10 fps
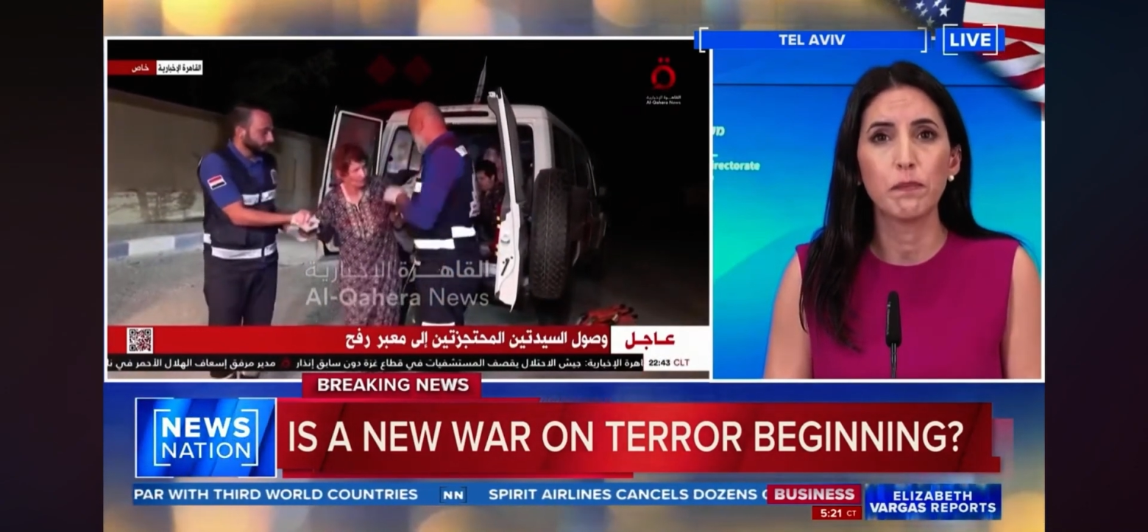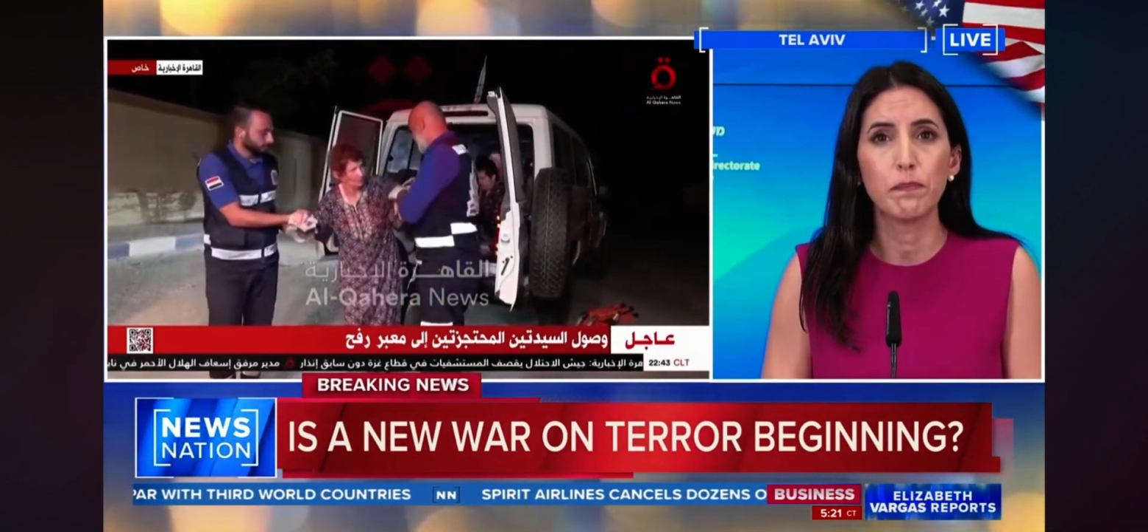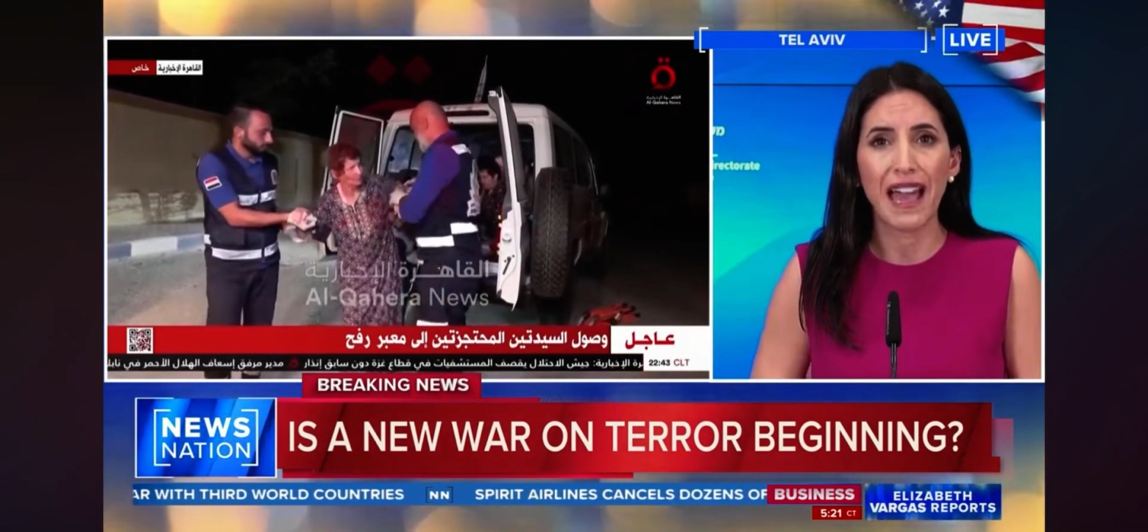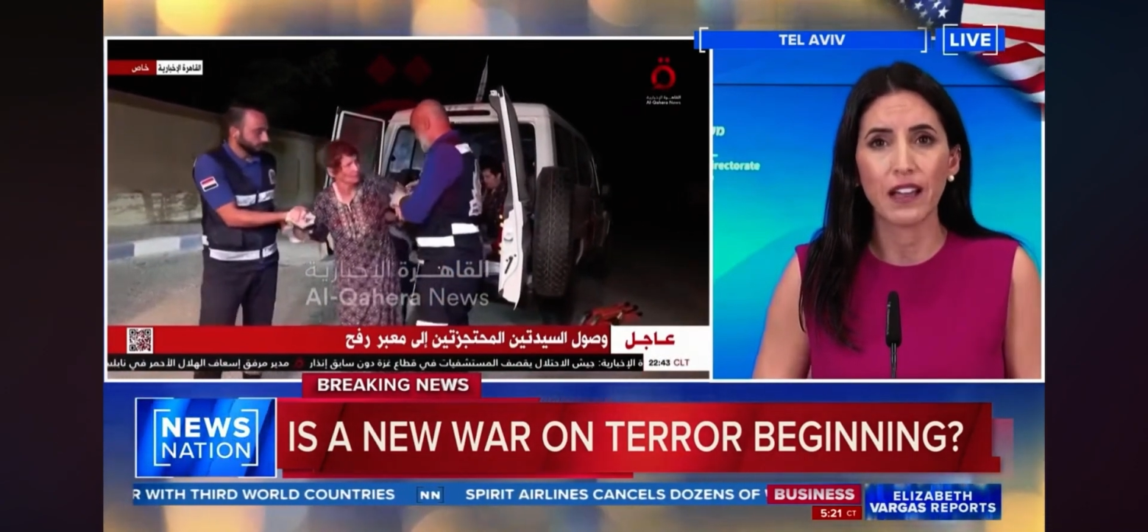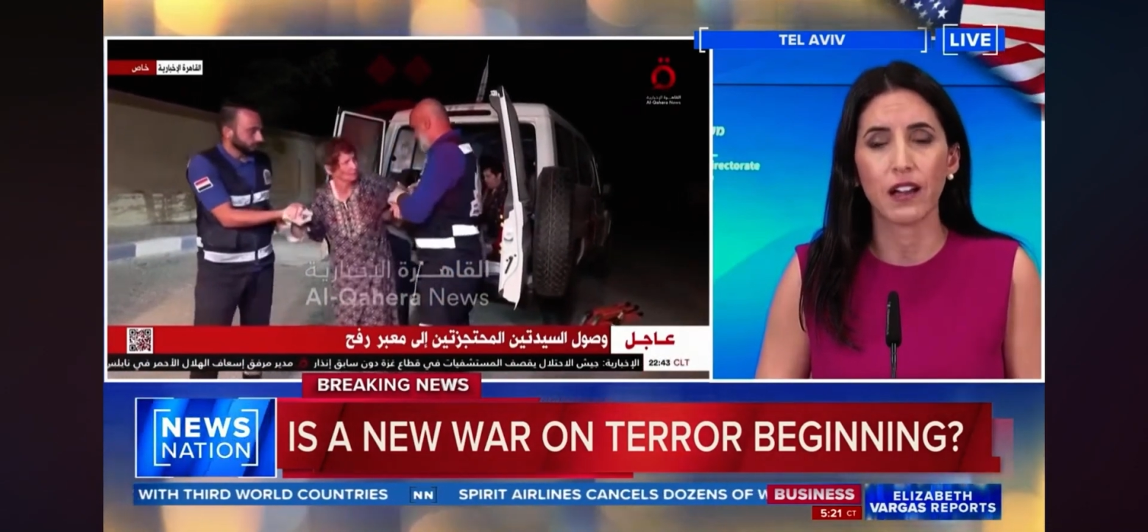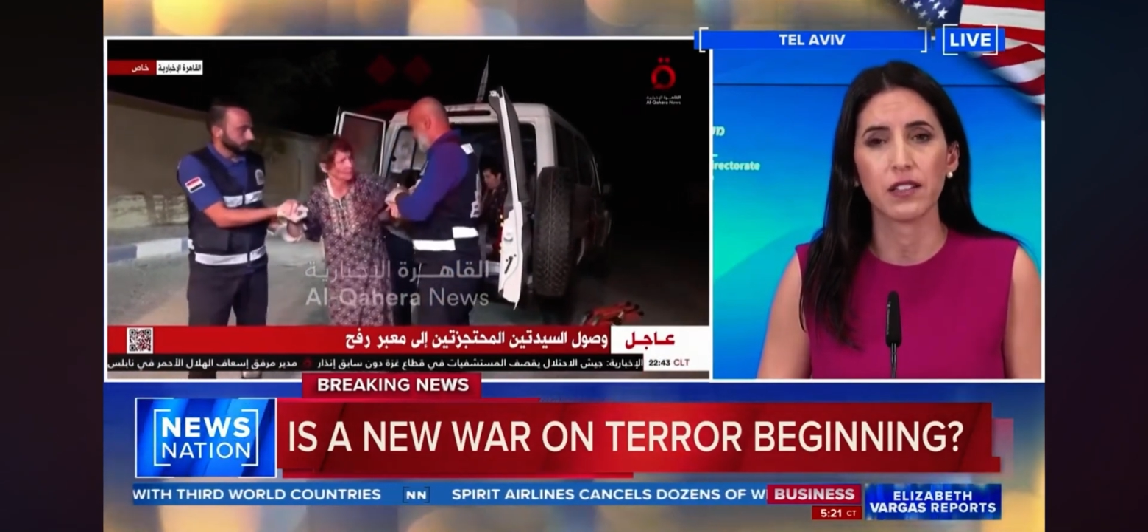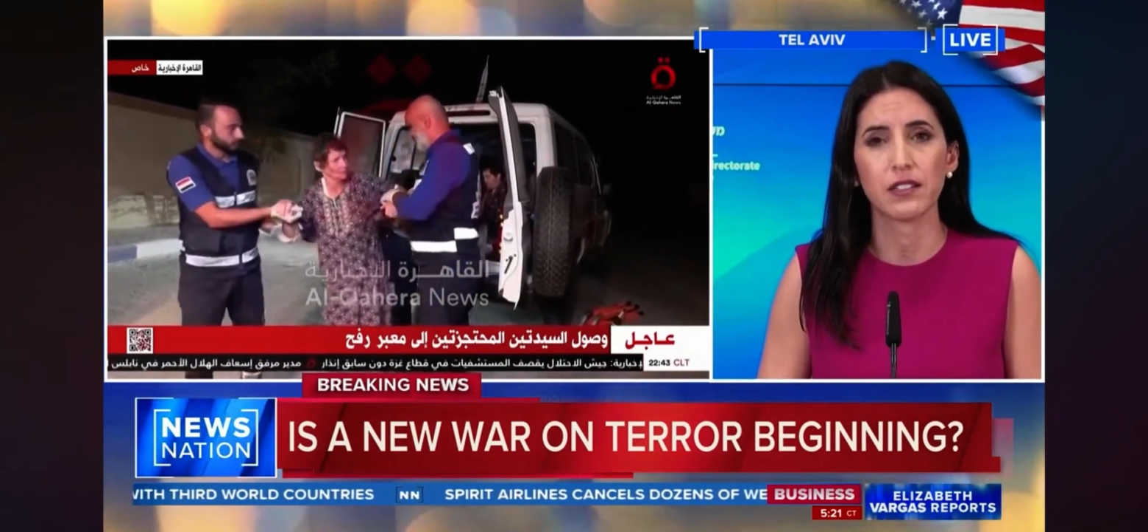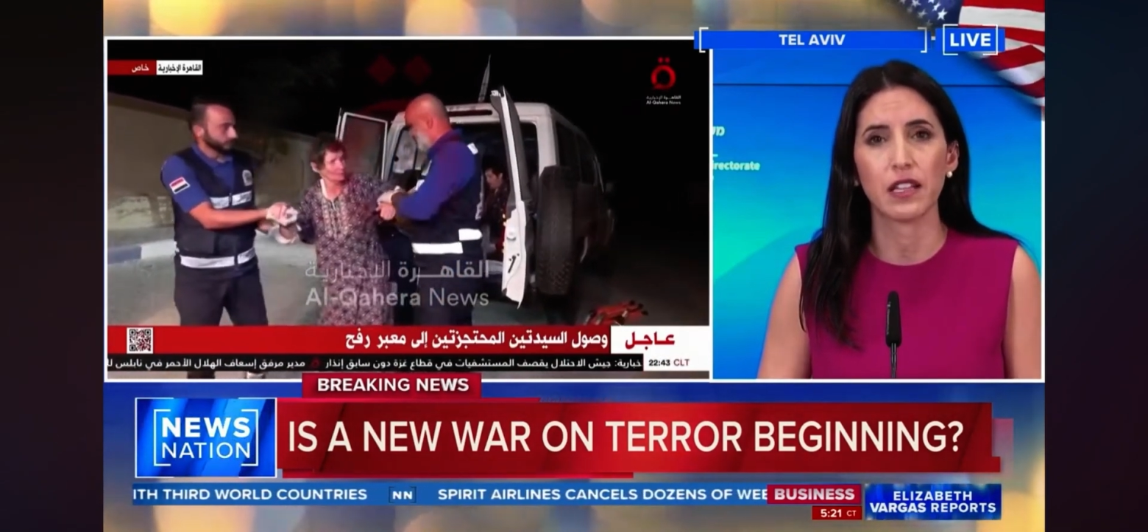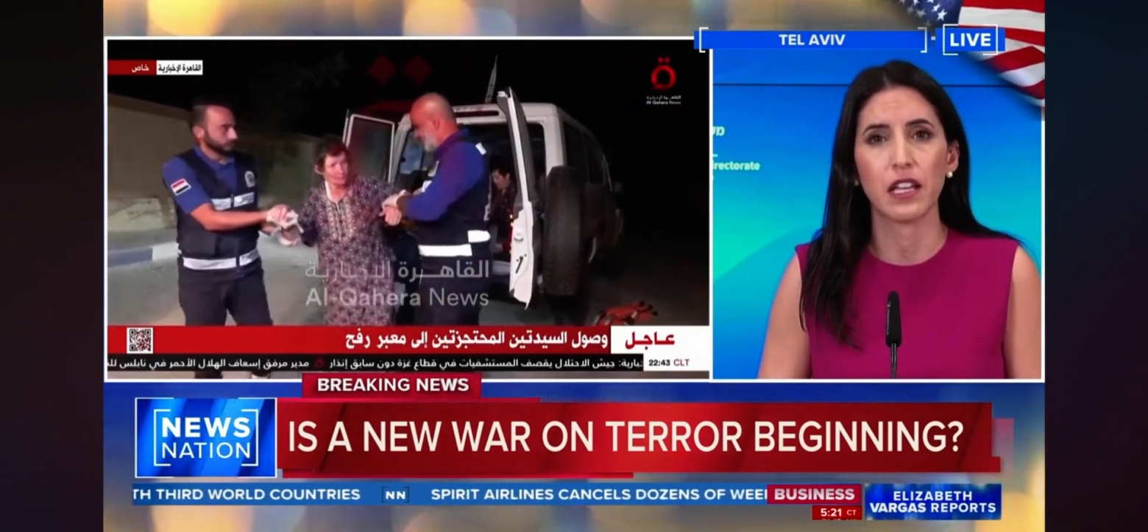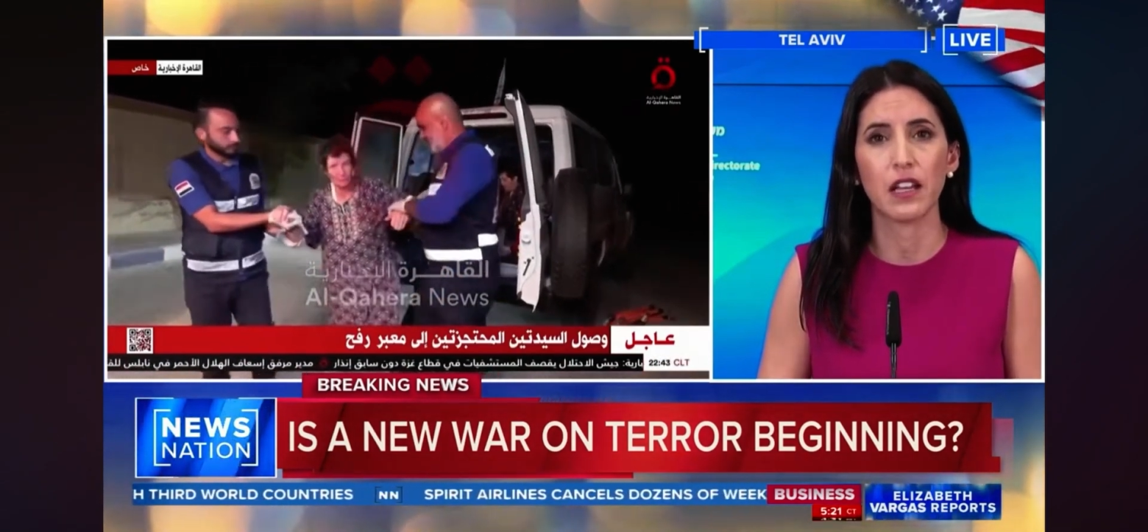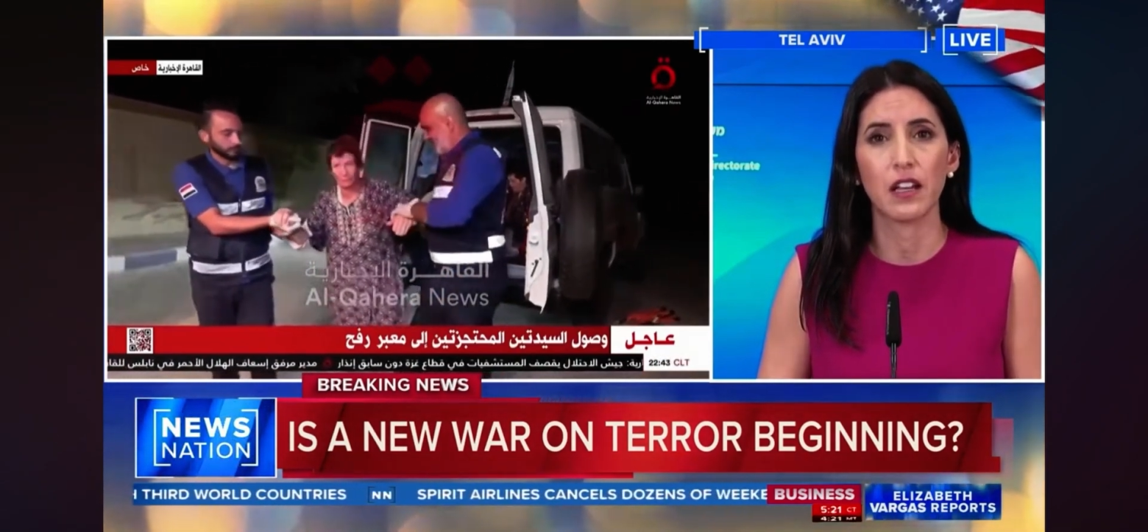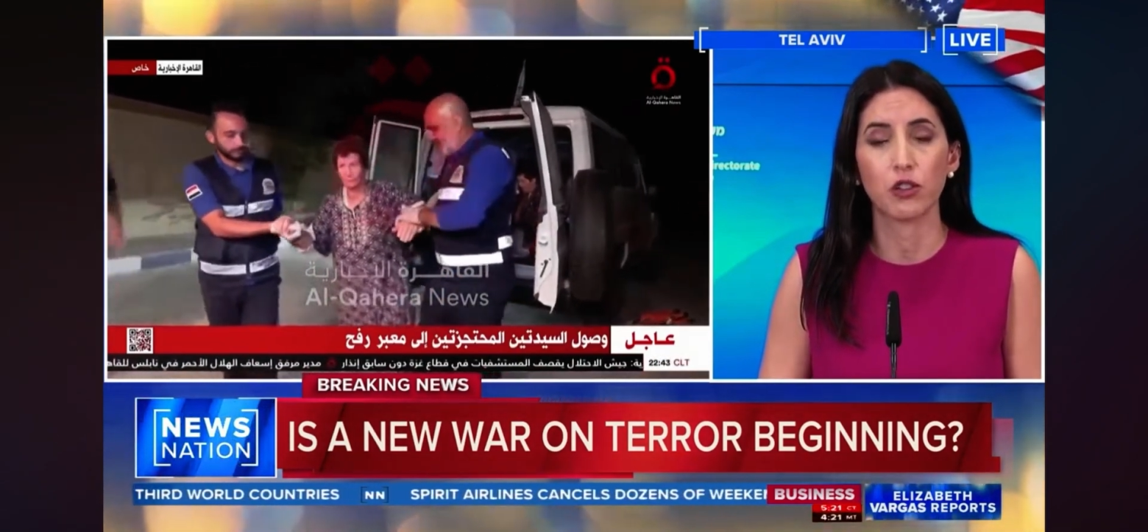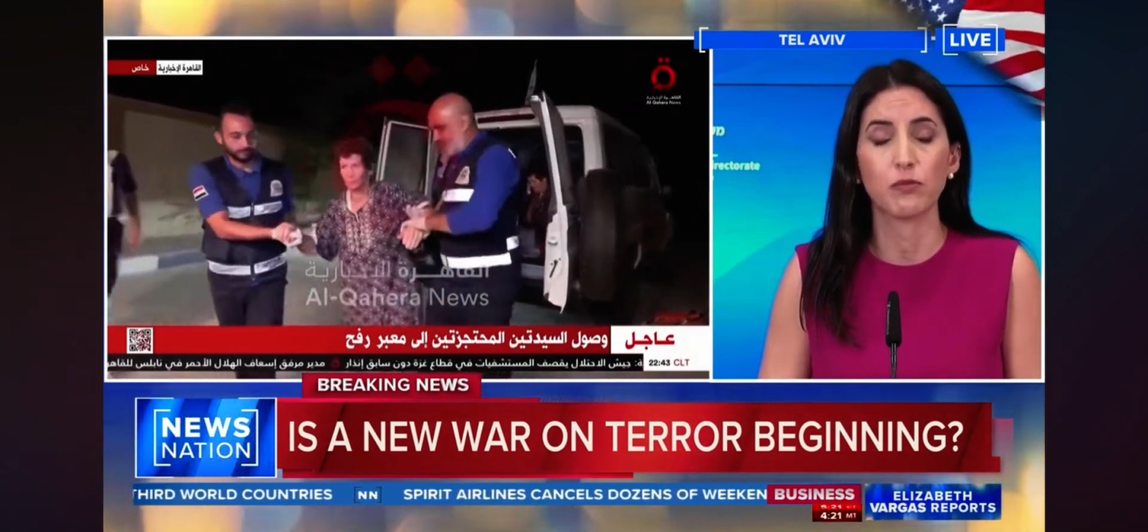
back us in